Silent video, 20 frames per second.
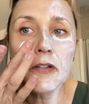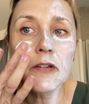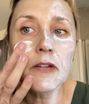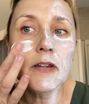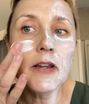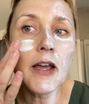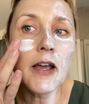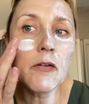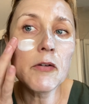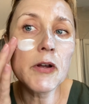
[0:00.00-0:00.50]

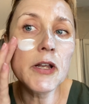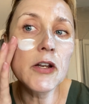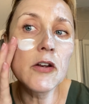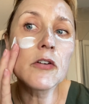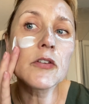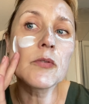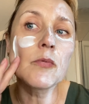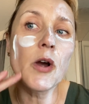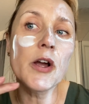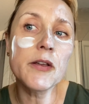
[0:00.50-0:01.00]
Now, it
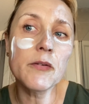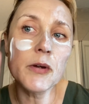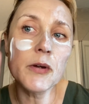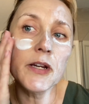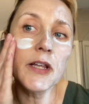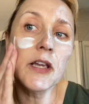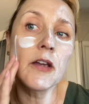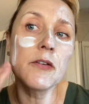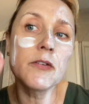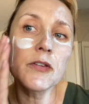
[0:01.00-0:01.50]
looks white
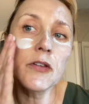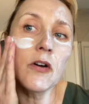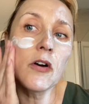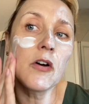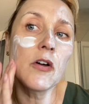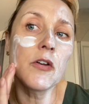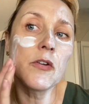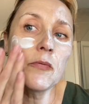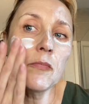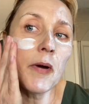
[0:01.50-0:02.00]
when it goes
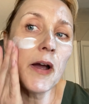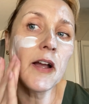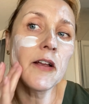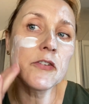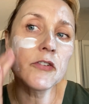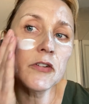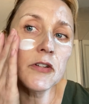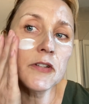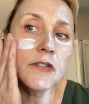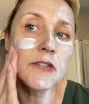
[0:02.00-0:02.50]
on, but
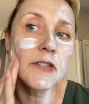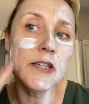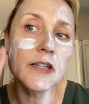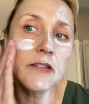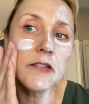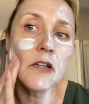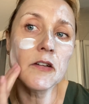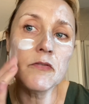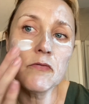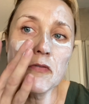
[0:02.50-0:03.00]
as you can see,
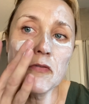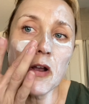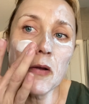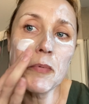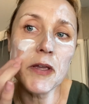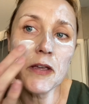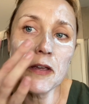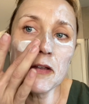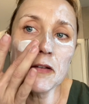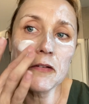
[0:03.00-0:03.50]
as I rub
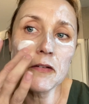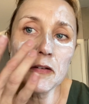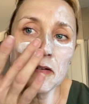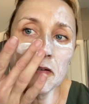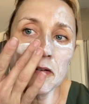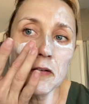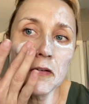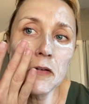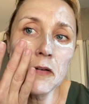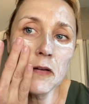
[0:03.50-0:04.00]
it,
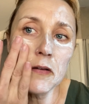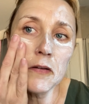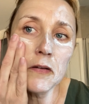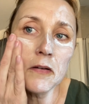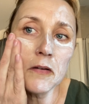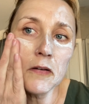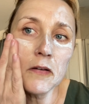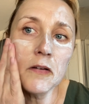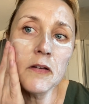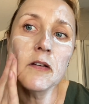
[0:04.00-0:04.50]

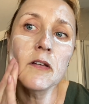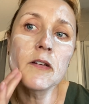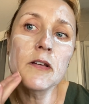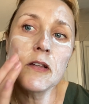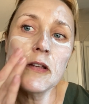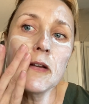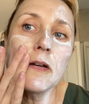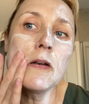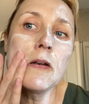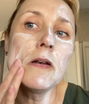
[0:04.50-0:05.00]

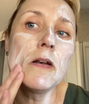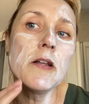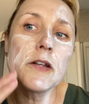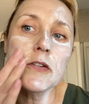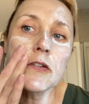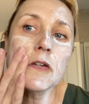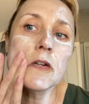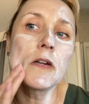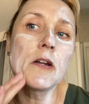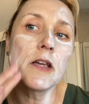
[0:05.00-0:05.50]
it
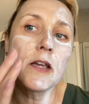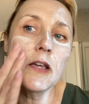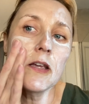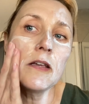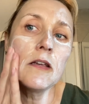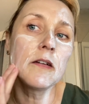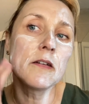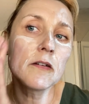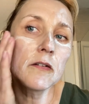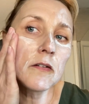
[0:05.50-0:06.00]

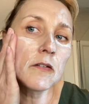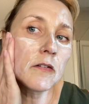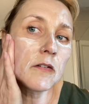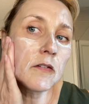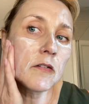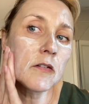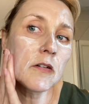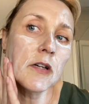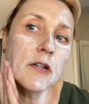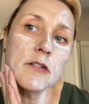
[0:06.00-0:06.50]
literally
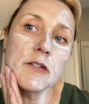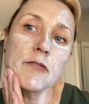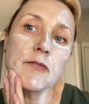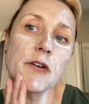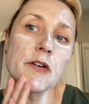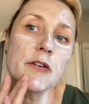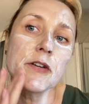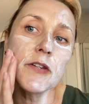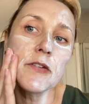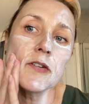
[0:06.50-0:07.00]
goes
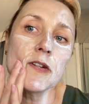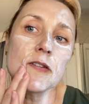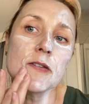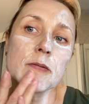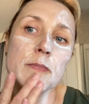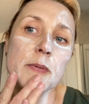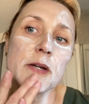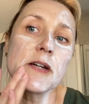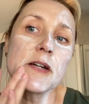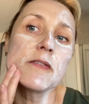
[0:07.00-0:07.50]
very
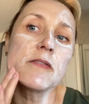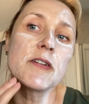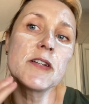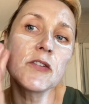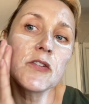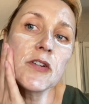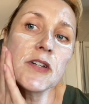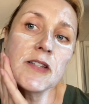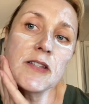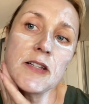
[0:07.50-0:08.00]

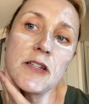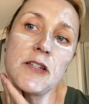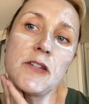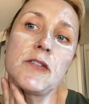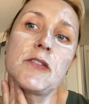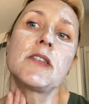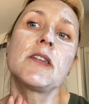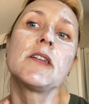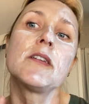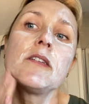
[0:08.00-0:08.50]
transparent,
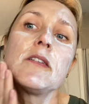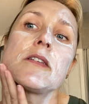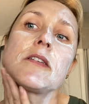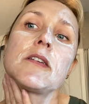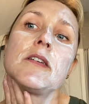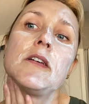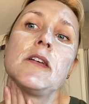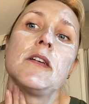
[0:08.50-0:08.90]
translucent.